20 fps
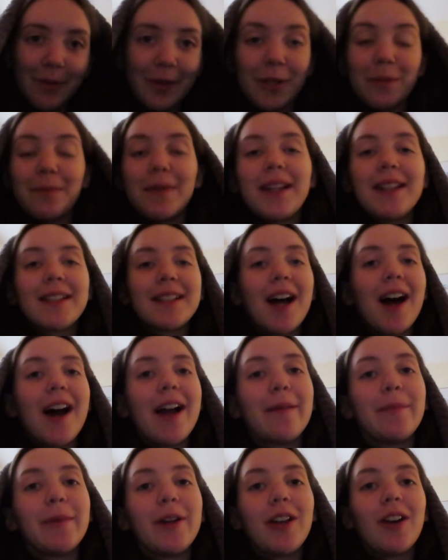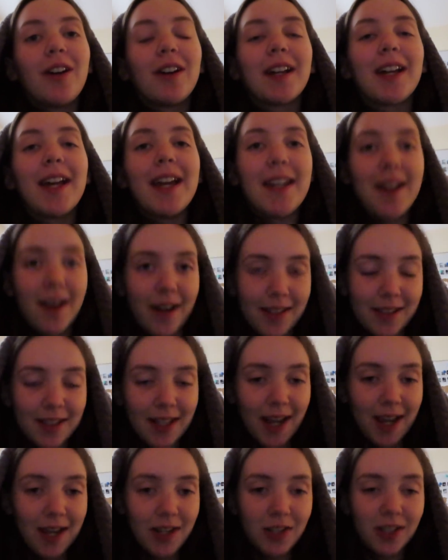which means I am no longer in
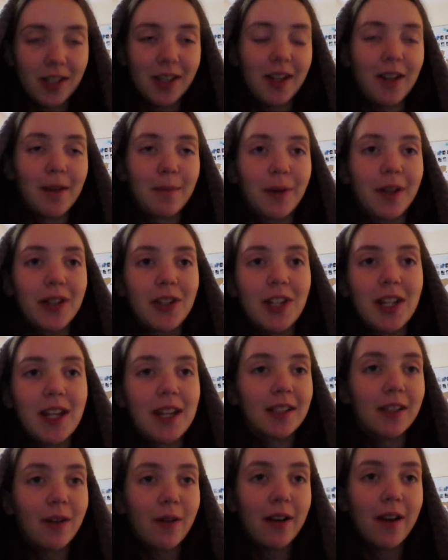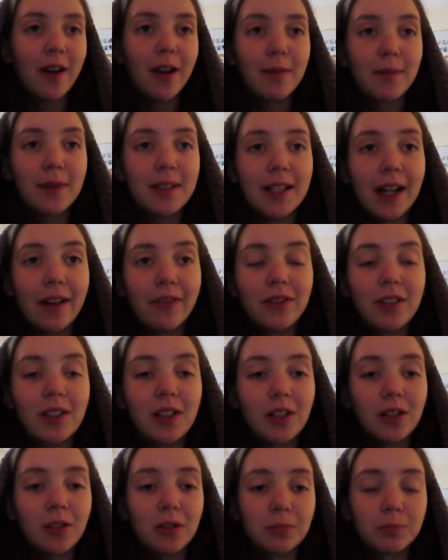isolation, but she is going home this
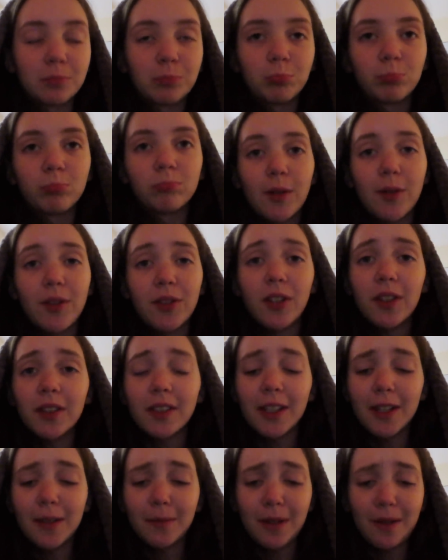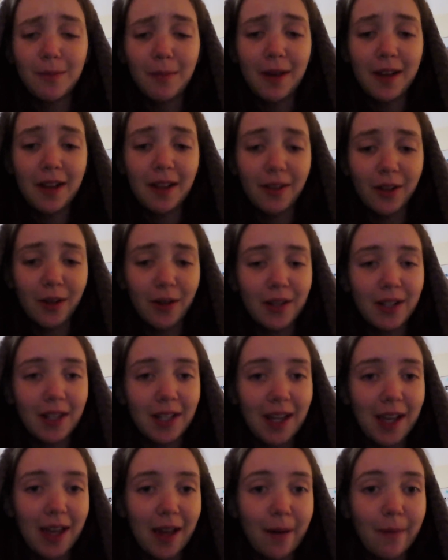afternoon. So it's just going to be me alone in
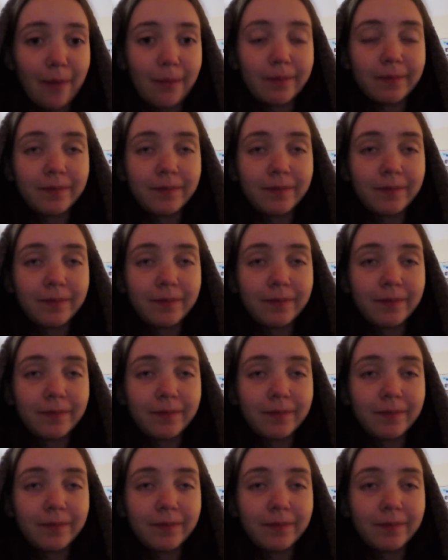here.